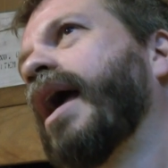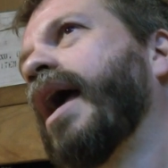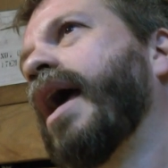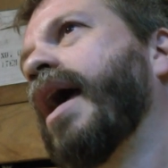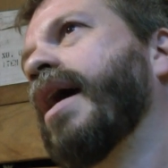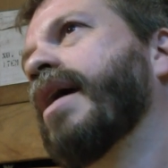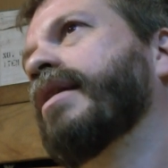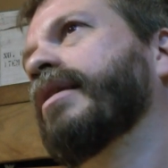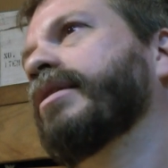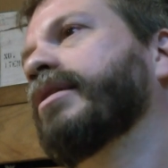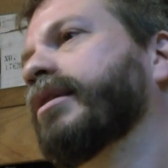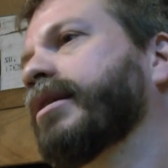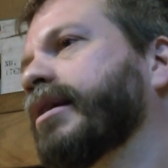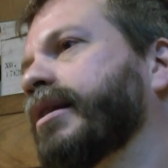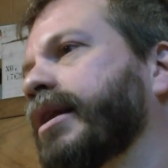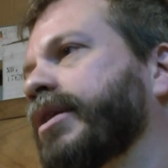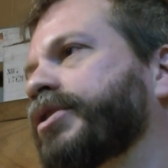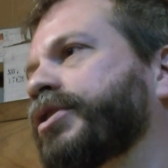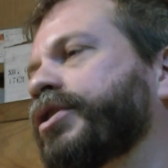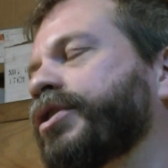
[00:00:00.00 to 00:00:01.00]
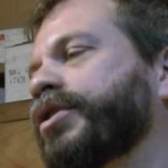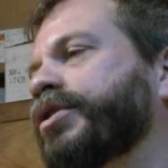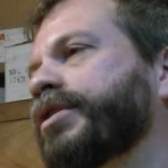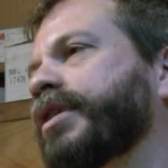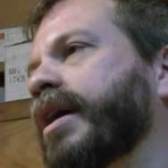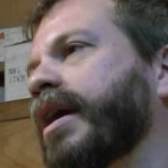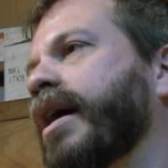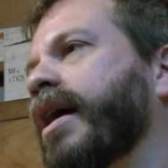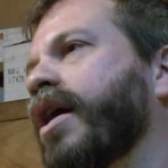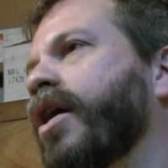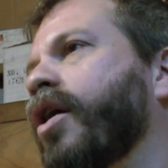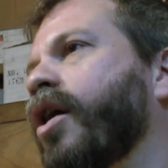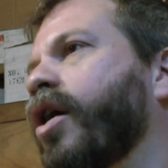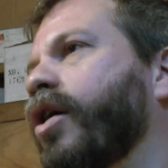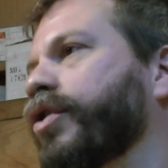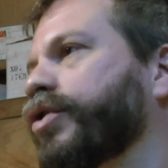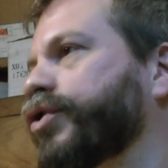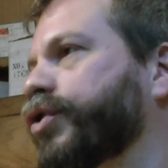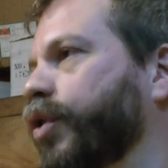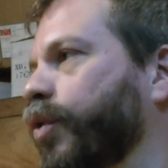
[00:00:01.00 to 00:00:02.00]
And little clusters,
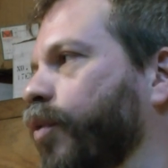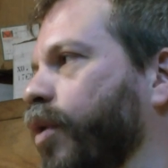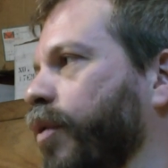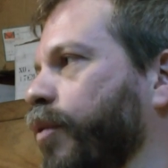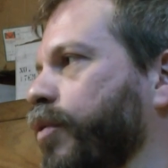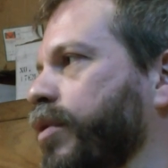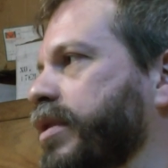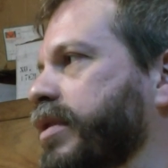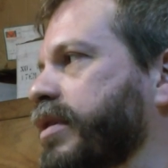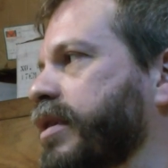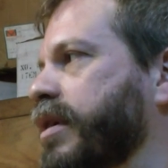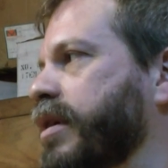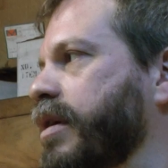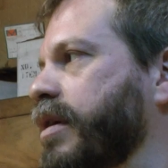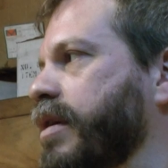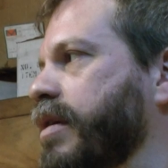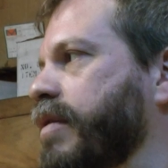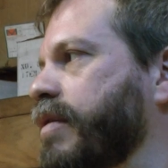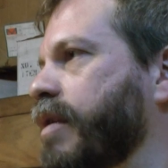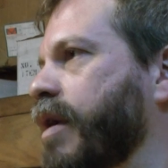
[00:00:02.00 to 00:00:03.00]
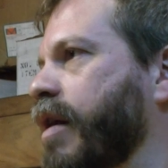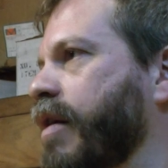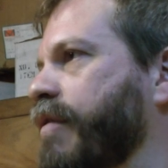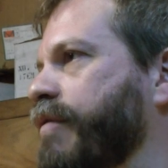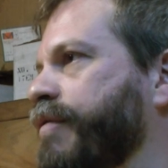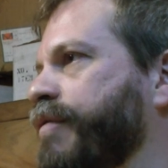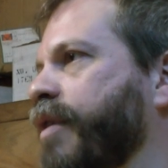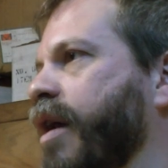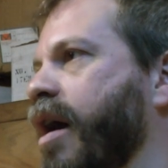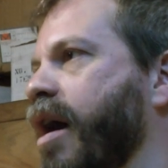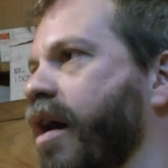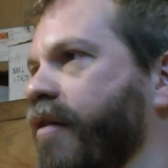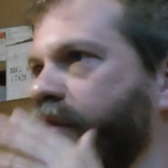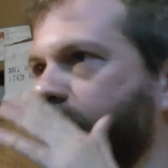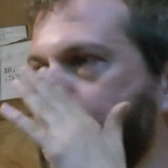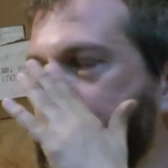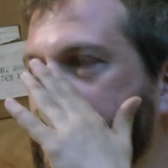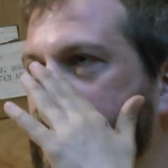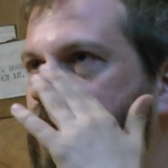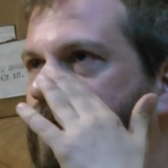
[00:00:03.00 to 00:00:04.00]
also what was of
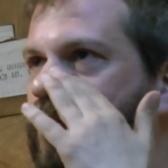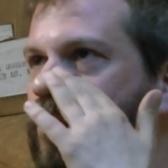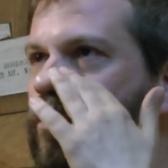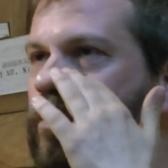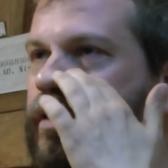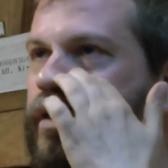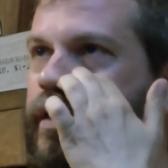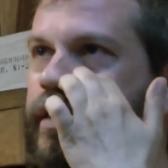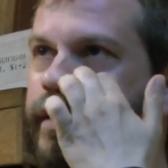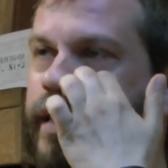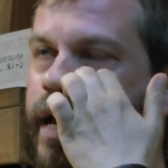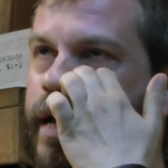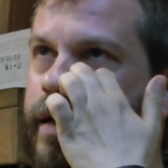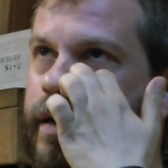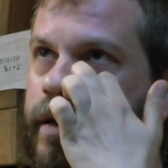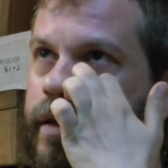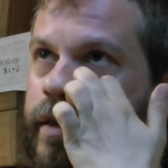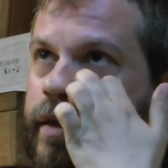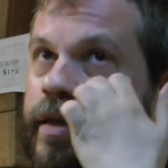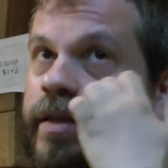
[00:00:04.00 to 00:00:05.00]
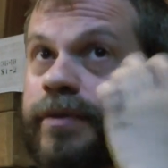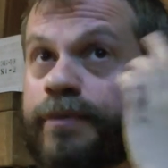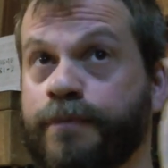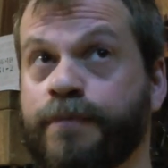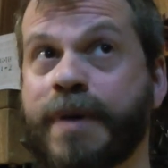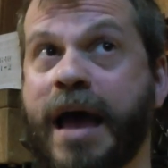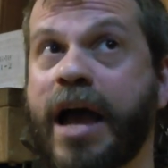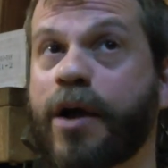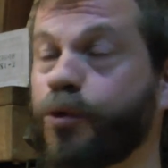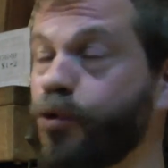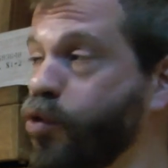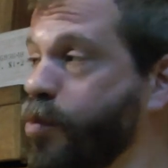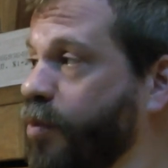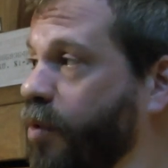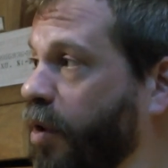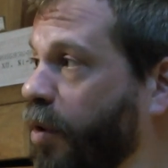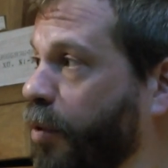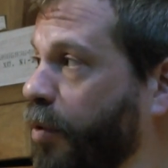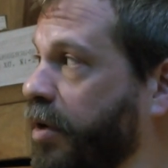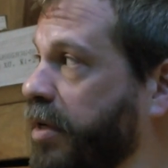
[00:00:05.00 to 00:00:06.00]
a big influence is that this back
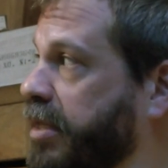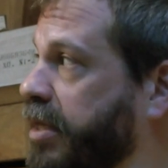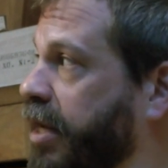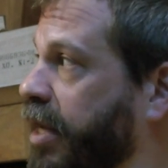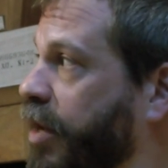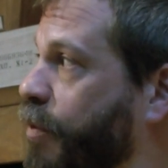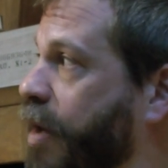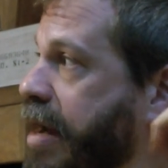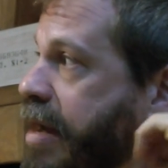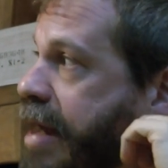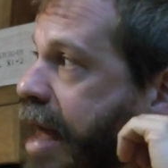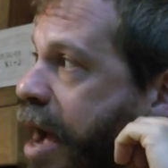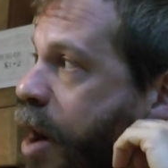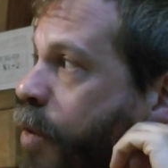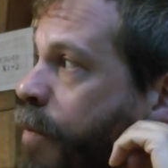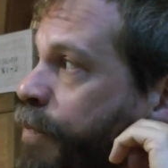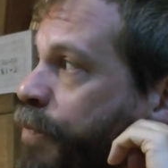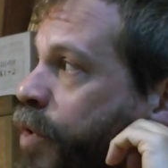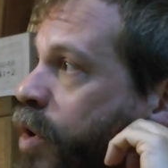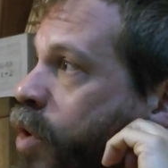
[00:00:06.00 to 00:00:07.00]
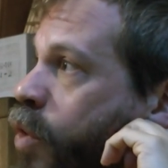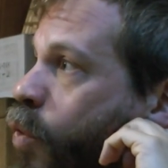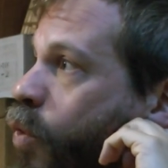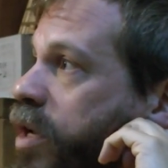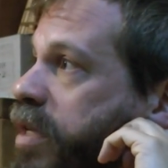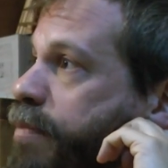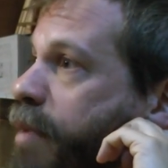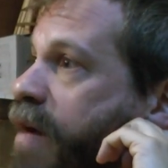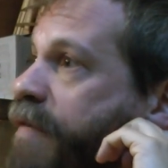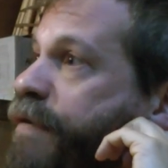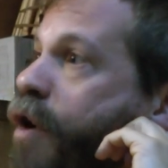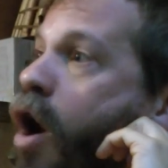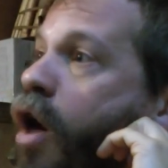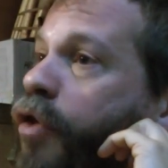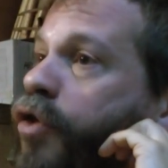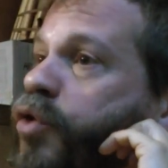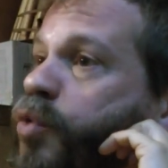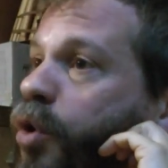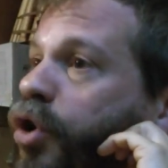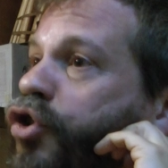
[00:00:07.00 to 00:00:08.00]
room where we're sitting right now was my
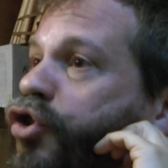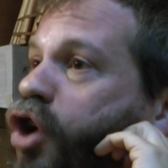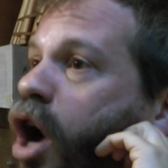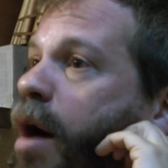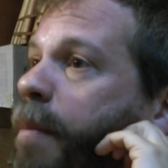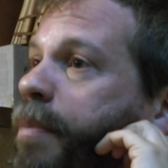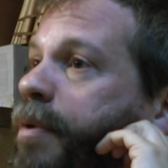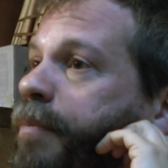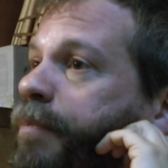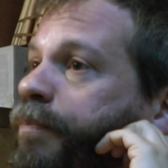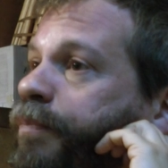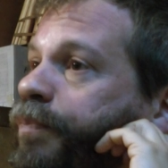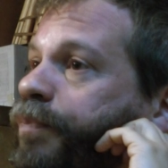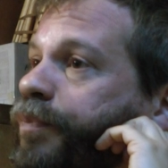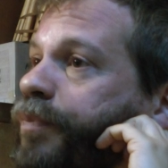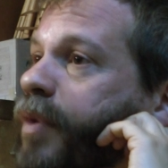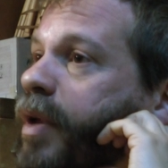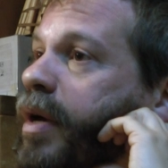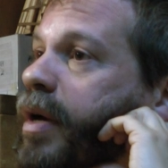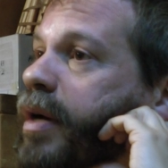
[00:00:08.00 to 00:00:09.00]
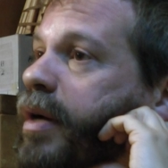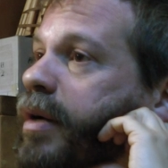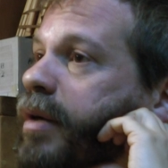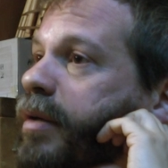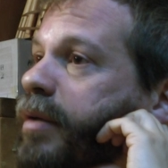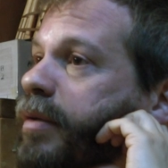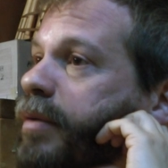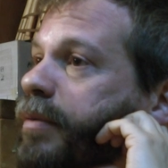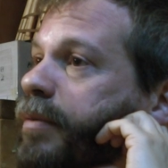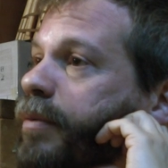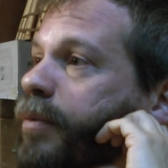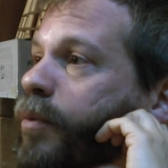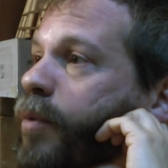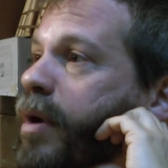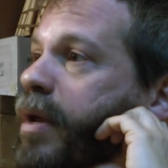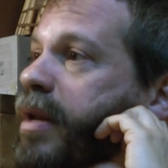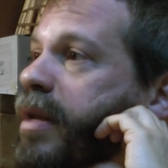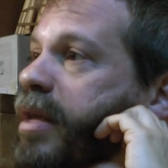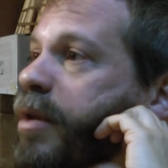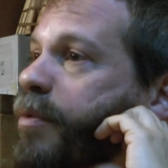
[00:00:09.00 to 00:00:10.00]
father's workshop
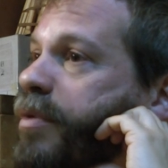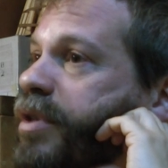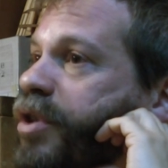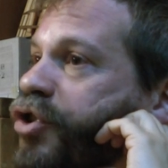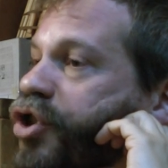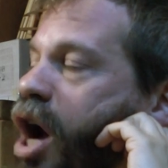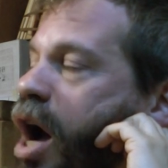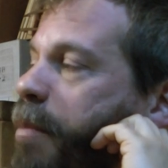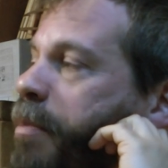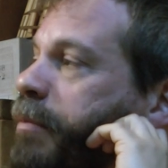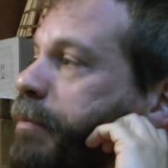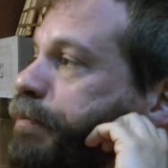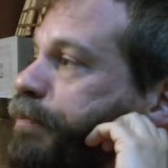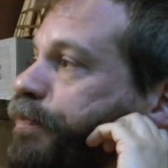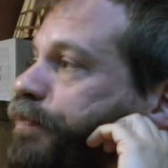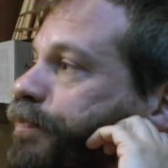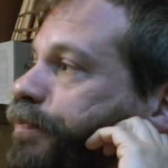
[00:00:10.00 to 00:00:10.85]
when he was in the shop.